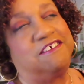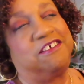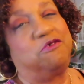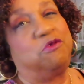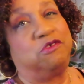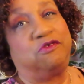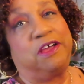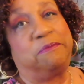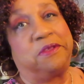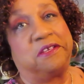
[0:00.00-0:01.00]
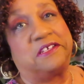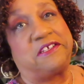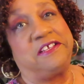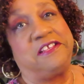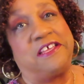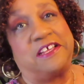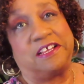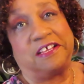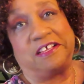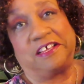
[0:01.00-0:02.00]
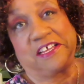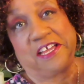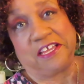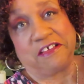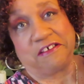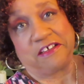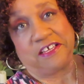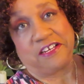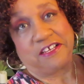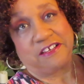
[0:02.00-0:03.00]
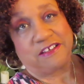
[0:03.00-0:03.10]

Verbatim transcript: I don't want to drop this. And then I can't cook in it.